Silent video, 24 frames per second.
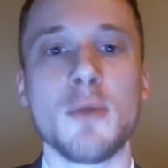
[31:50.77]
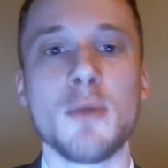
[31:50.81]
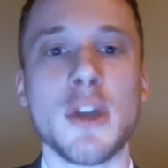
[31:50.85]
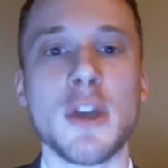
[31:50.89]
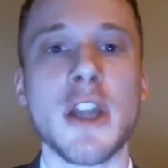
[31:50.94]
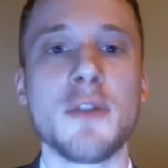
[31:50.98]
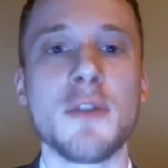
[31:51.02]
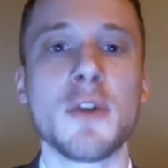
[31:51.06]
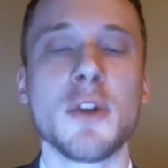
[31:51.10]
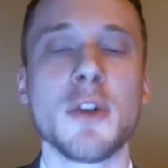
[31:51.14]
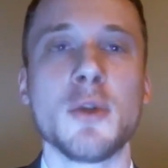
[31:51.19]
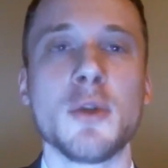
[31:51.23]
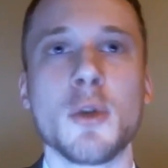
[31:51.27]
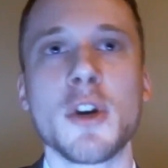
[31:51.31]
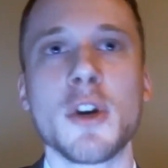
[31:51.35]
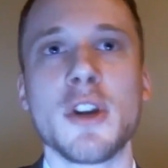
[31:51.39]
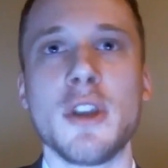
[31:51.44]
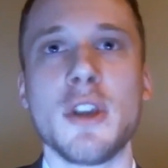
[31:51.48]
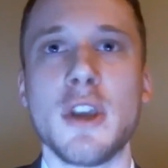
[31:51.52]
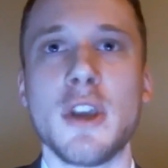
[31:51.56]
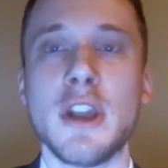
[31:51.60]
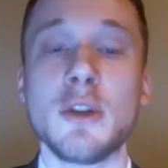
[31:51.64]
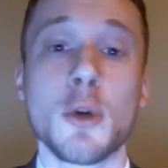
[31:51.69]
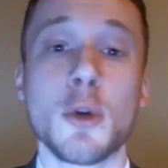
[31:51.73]
Whenever an,
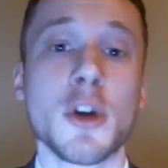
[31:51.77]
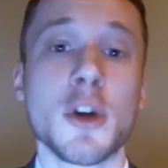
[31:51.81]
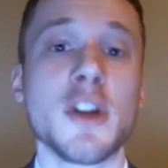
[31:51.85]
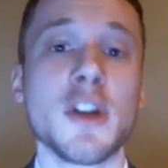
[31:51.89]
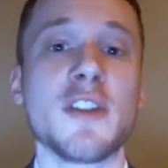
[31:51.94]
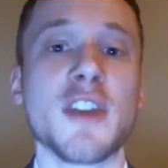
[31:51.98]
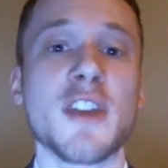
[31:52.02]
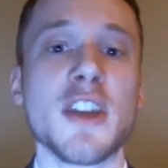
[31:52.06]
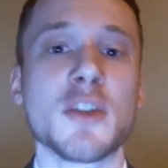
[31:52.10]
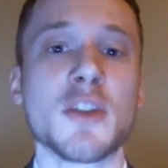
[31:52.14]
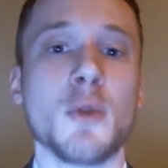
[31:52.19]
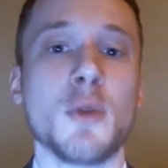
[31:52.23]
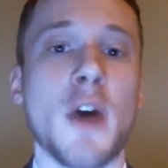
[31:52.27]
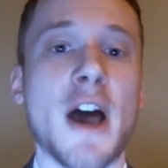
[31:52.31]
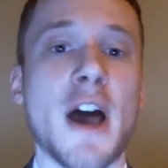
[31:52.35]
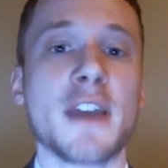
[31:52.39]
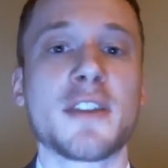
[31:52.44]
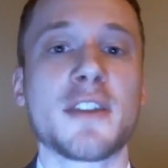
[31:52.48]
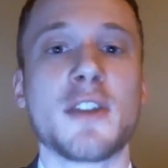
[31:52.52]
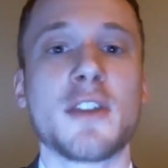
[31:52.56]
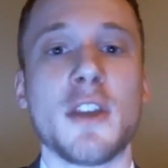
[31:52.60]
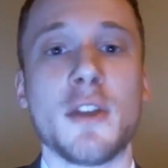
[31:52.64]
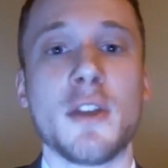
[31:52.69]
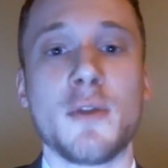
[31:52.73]
orga an organization will
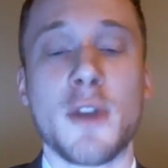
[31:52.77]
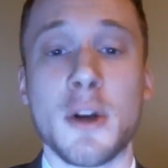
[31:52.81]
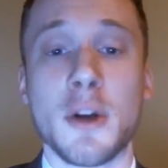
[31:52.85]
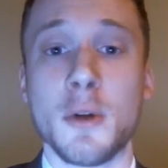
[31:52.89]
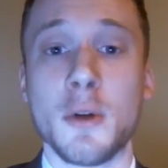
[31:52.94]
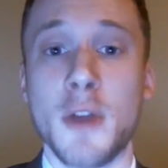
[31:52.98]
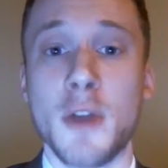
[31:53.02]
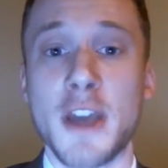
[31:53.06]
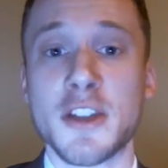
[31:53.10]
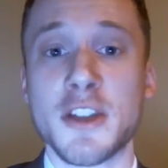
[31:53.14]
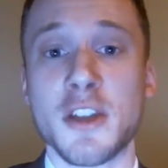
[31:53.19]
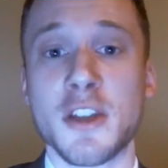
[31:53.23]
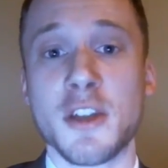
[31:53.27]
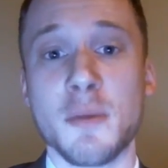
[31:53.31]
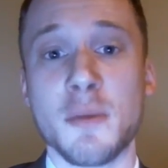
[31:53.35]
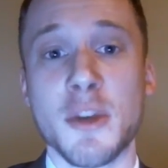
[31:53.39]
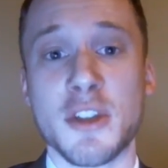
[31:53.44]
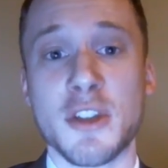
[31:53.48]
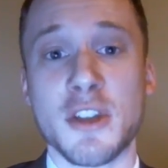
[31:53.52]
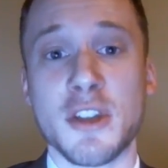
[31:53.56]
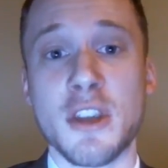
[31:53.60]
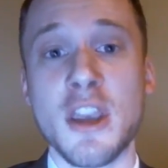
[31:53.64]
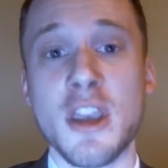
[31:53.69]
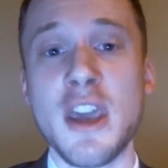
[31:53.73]
ask the Federal Election
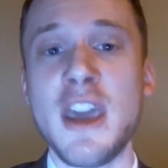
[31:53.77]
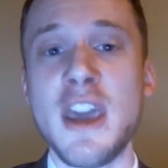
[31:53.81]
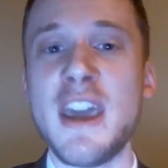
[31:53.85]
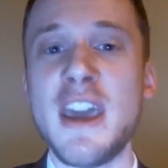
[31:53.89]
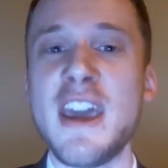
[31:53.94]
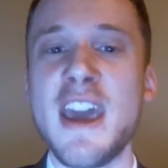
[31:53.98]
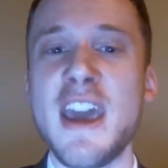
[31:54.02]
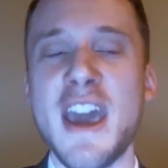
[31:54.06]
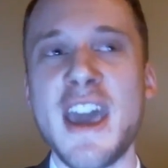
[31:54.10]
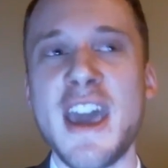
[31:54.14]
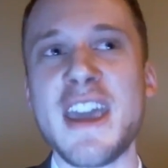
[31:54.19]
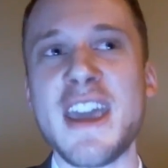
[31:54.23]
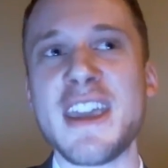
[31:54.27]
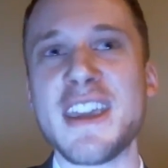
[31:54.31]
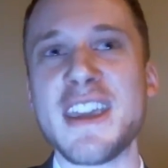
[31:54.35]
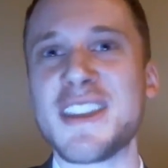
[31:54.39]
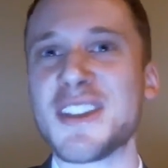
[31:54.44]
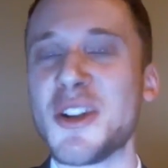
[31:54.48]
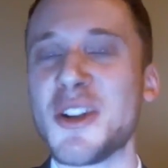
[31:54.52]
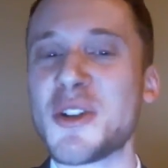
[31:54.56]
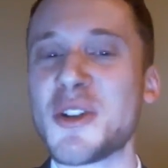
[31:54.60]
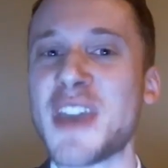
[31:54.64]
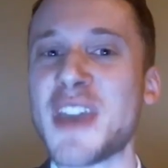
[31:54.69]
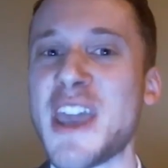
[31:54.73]
Commission, hey,
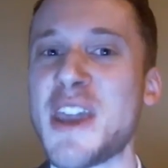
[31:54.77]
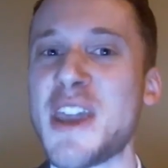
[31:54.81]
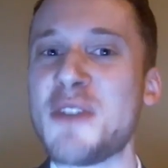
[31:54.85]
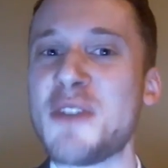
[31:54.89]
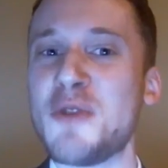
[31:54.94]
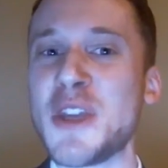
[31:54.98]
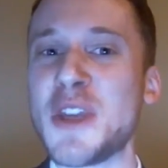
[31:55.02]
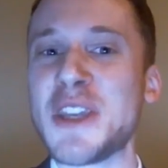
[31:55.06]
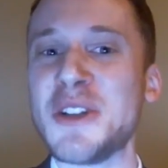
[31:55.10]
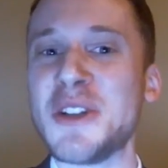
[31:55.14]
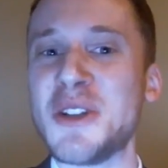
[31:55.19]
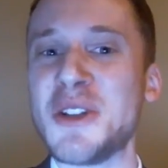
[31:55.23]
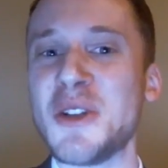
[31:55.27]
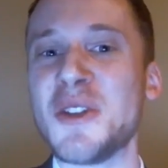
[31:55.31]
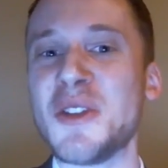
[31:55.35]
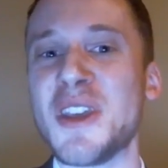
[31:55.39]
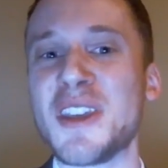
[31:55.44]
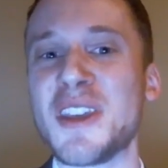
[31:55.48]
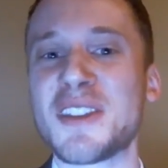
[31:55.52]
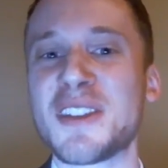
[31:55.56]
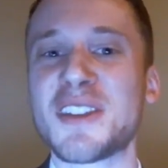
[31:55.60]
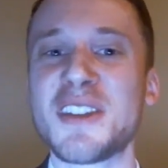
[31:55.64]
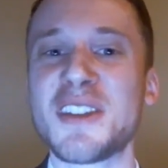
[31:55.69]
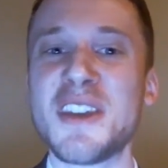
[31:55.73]
is it okay if we can do
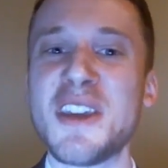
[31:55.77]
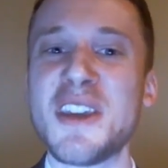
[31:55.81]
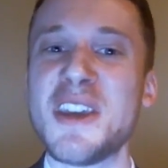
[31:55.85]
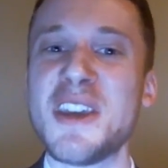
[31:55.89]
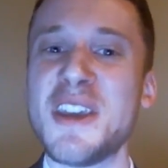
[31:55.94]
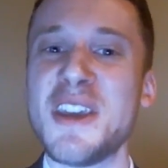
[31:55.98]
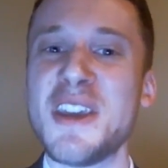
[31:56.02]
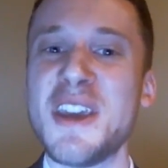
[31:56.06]
this?